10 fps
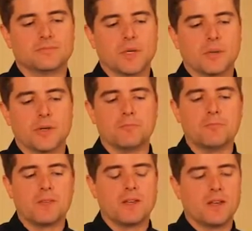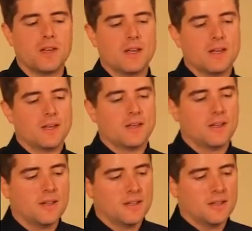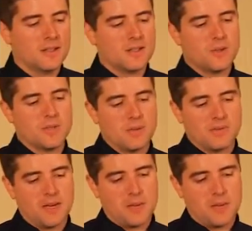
There we go. And let's see what type of